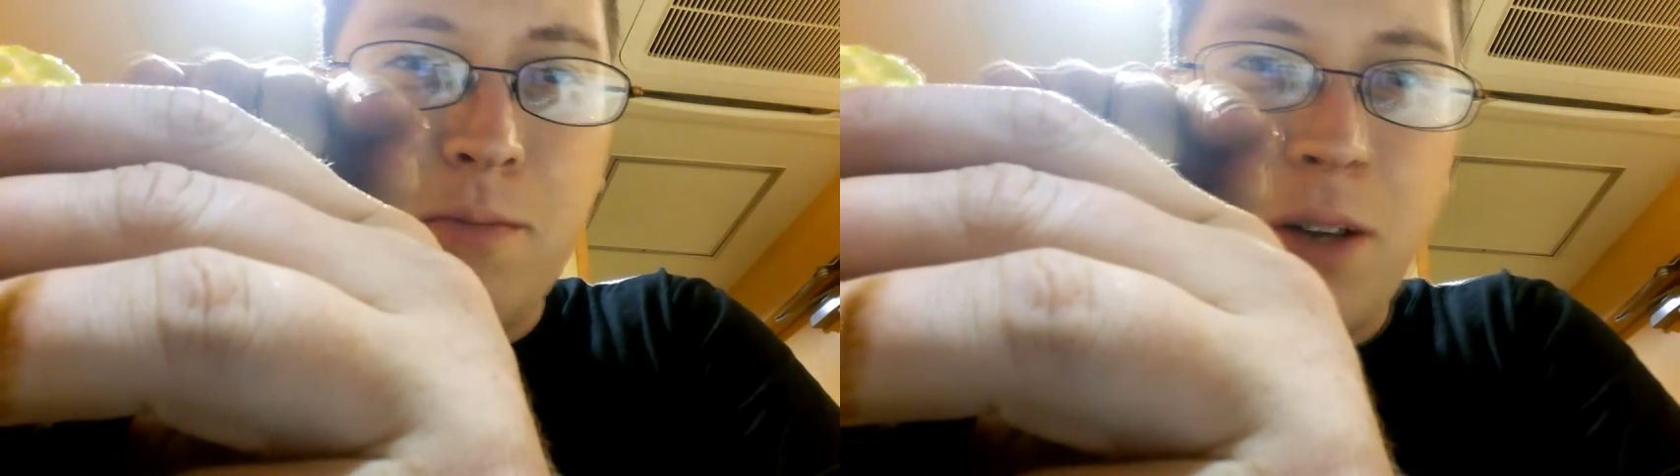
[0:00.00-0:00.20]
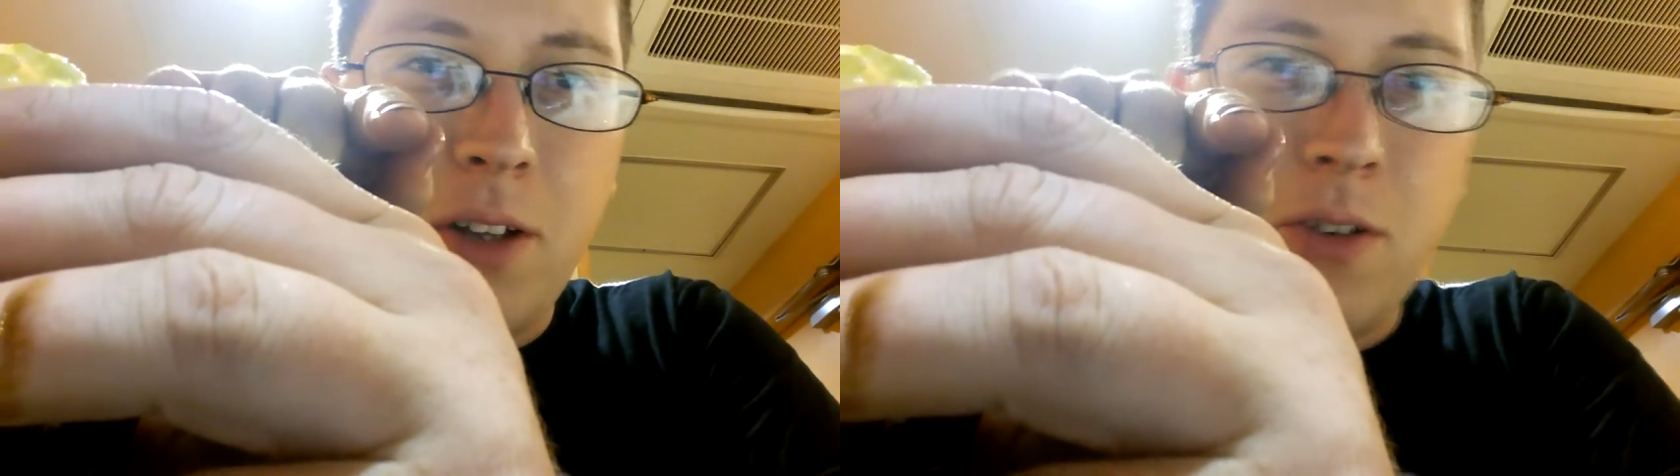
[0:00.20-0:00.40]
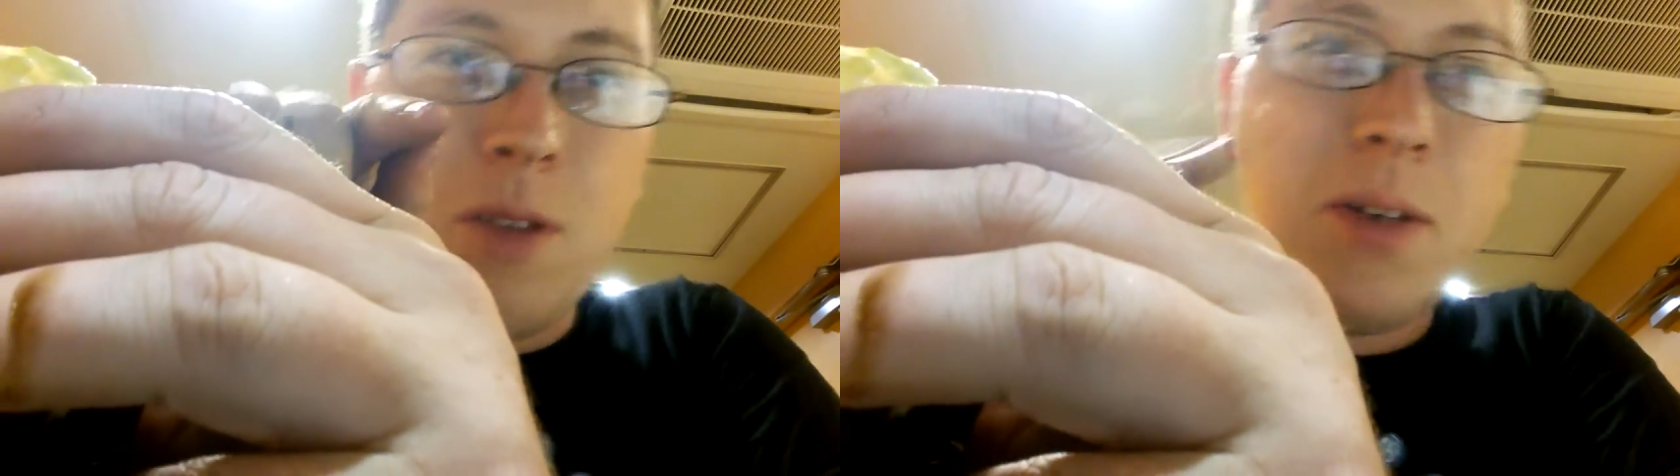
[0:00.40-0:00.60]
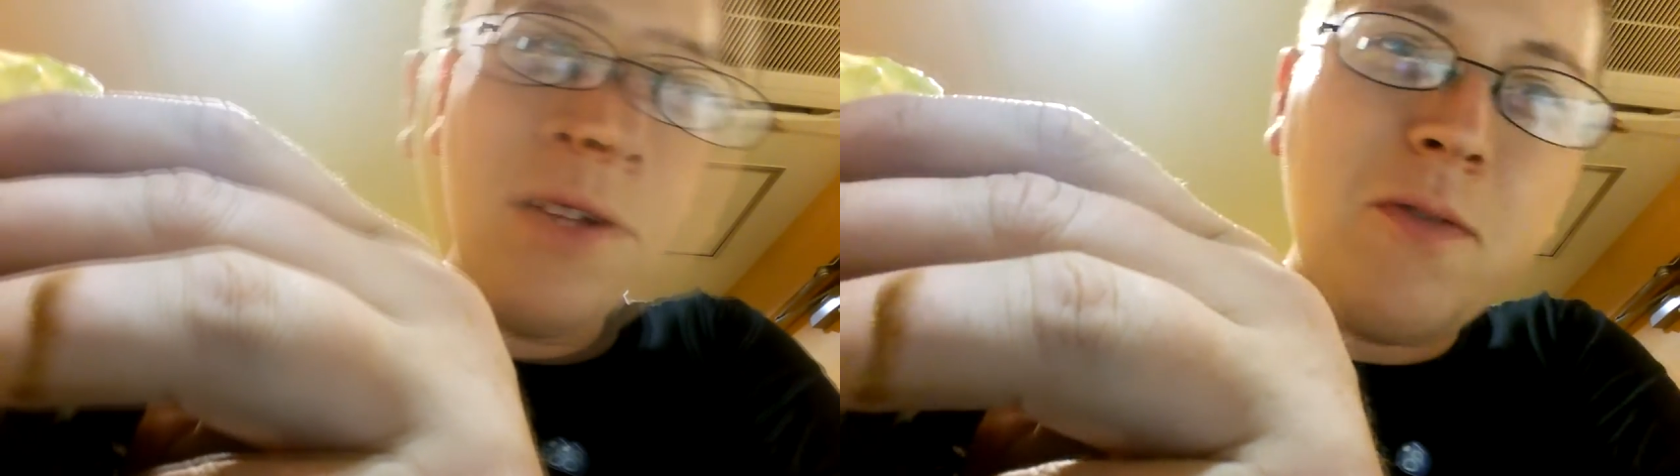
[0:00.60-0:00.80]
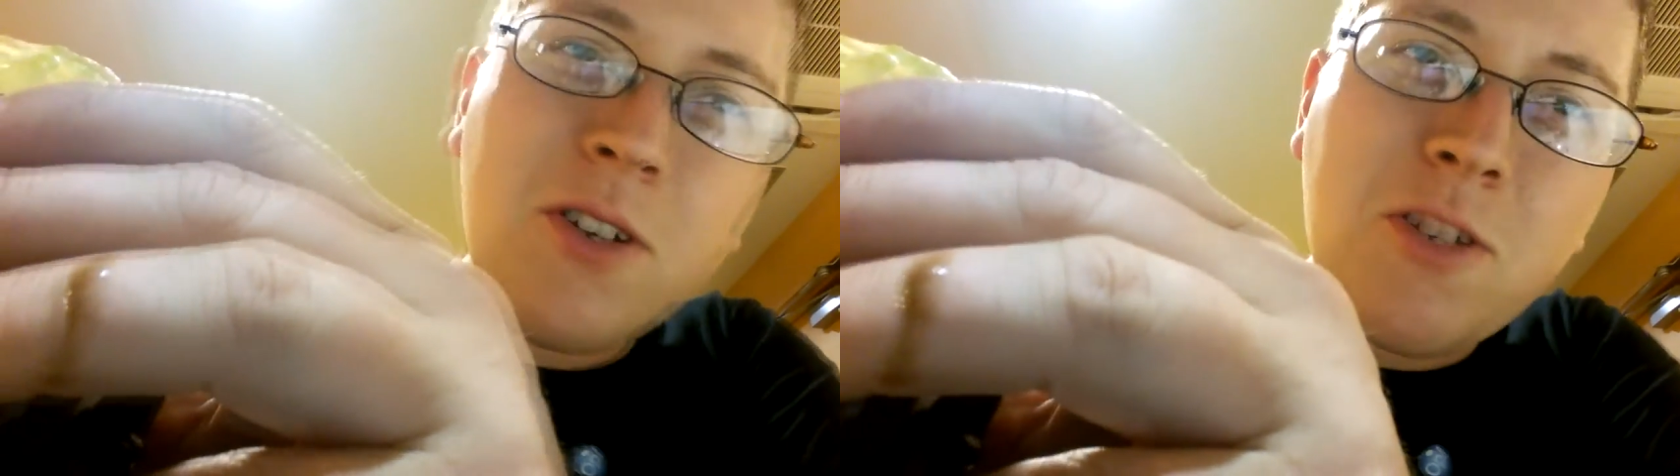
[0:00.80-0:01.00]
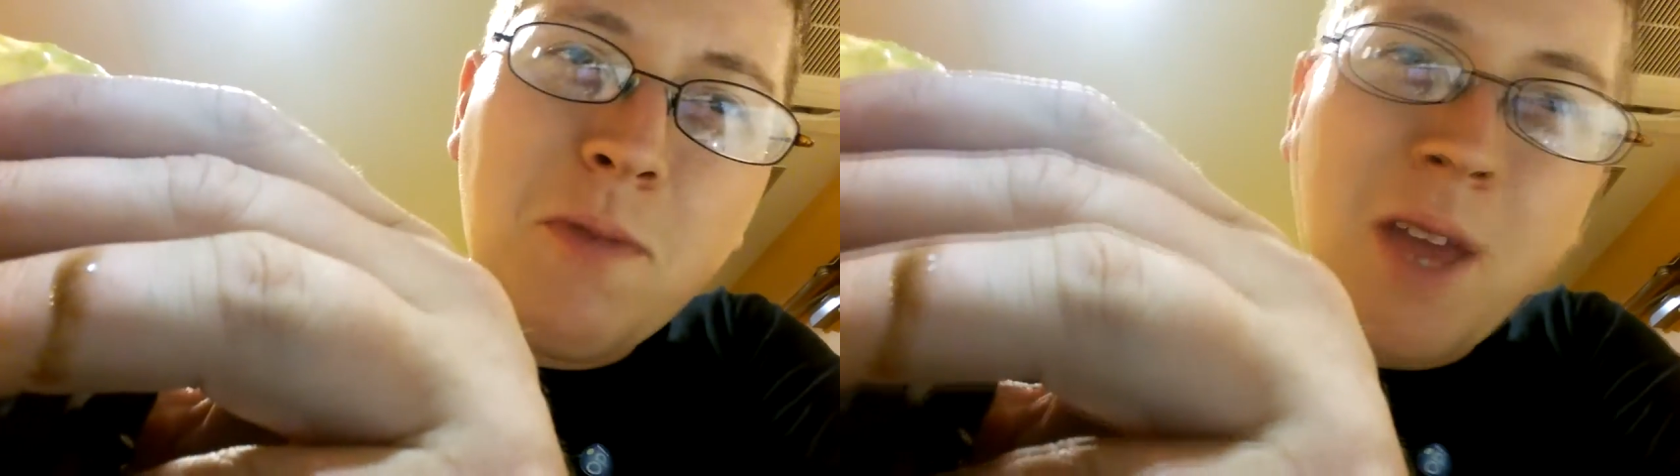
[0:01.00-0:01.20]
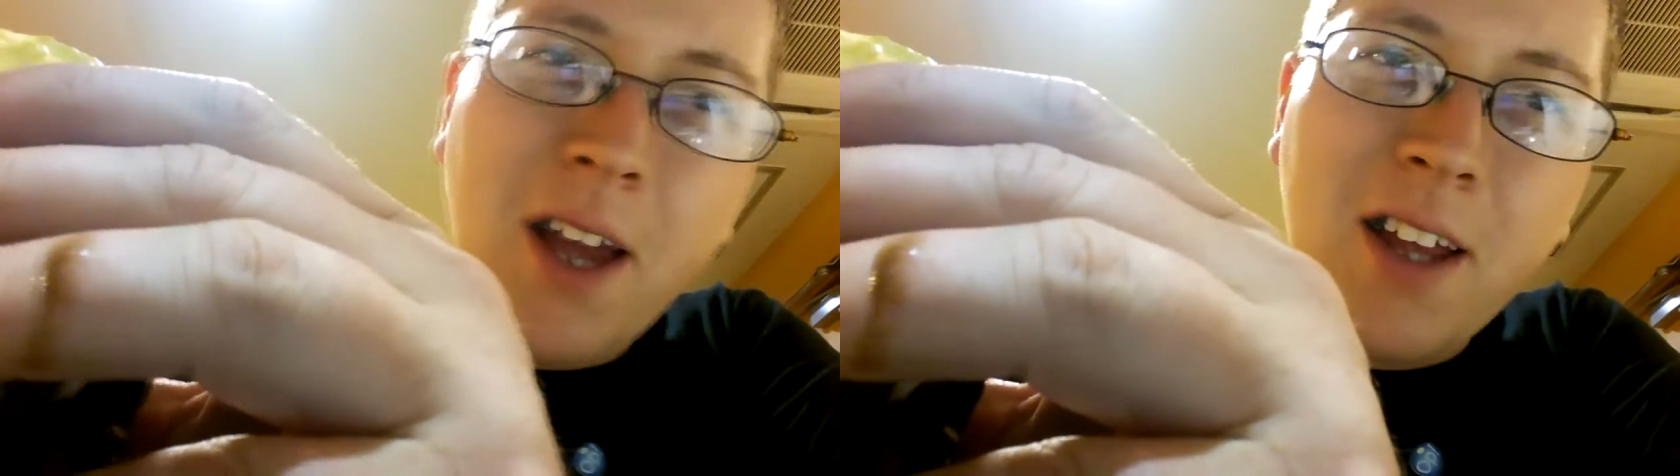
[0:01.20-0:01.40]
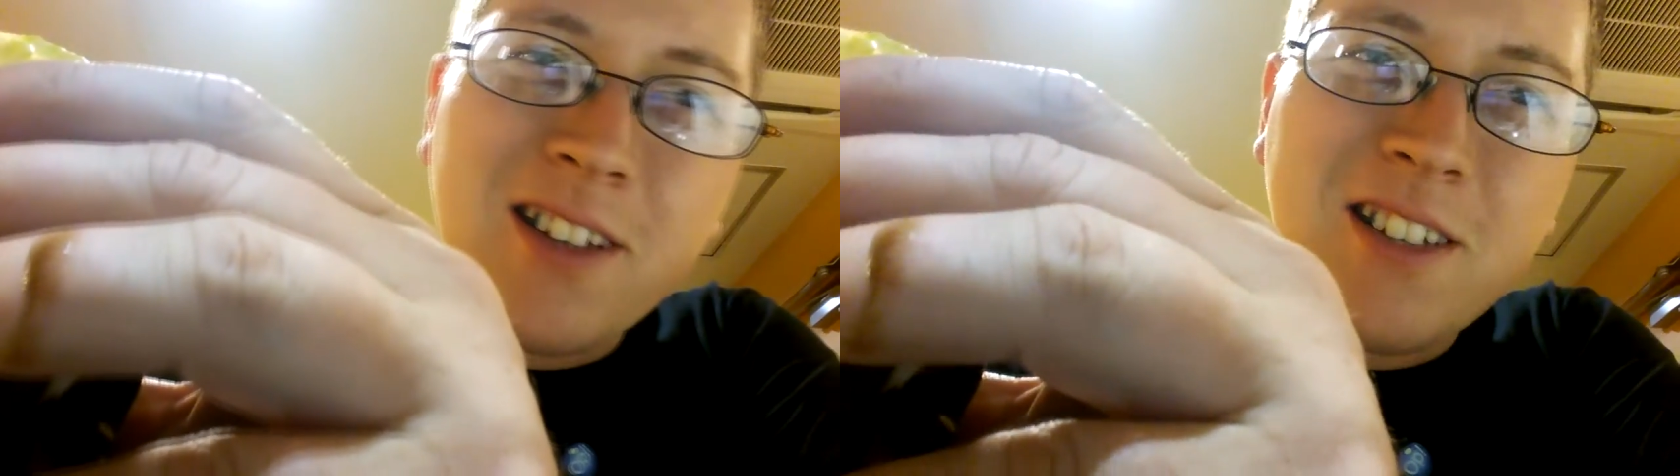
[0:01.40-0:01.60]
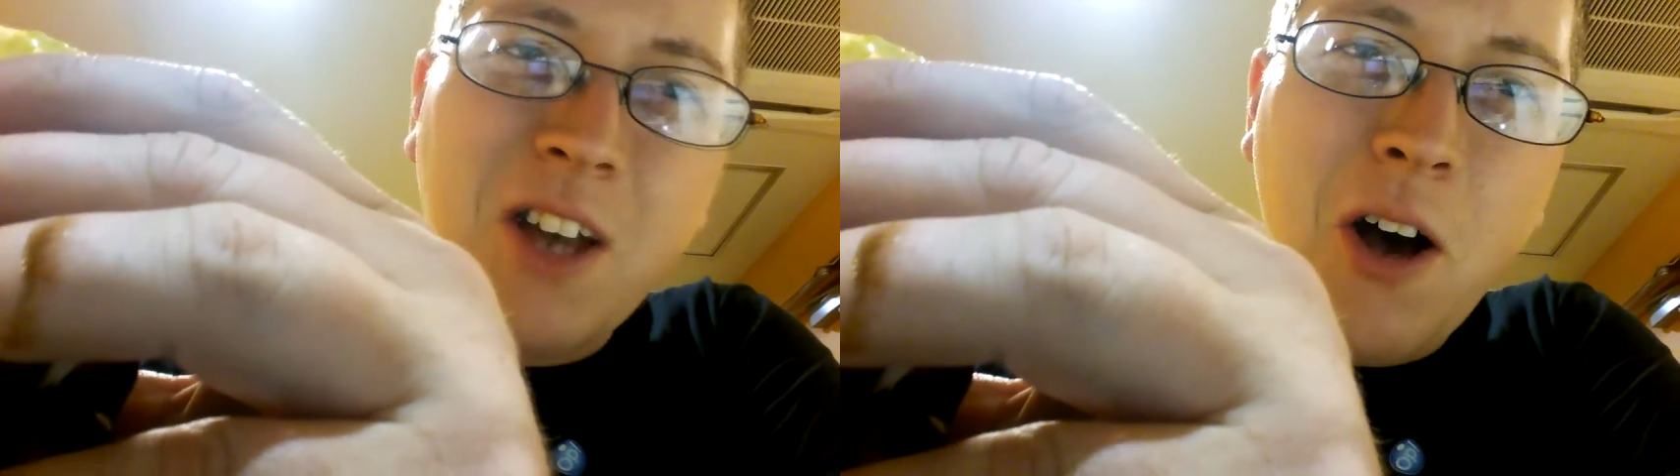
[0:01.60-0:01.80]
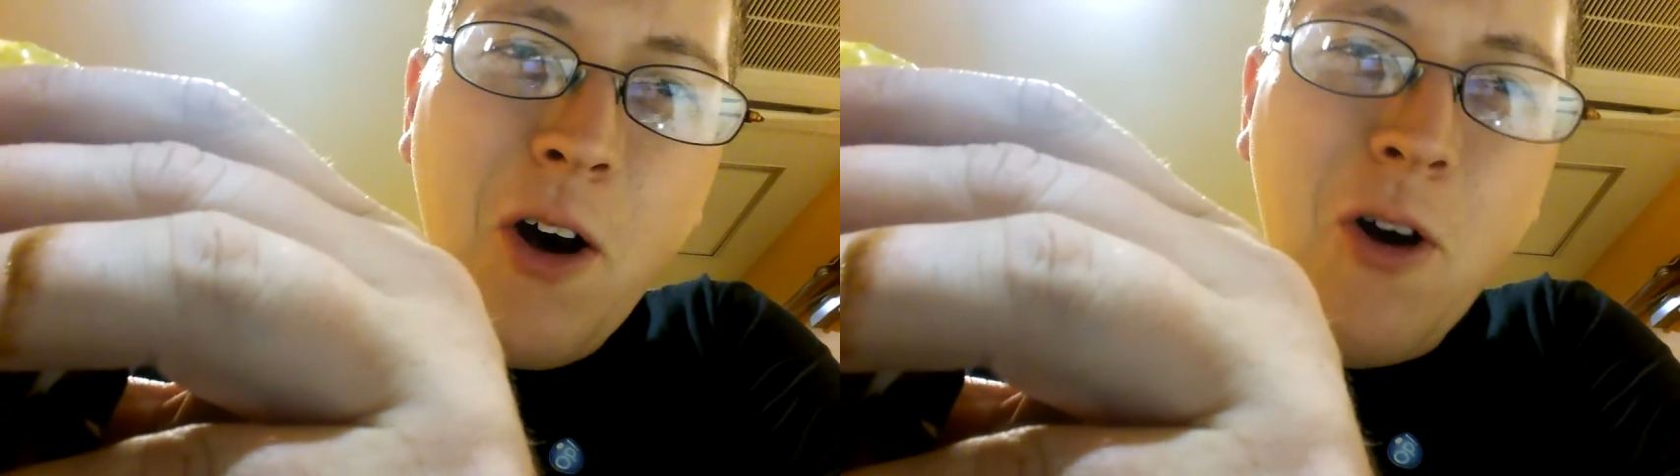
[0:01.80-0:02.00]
By local, I mean if you're in Japan. So,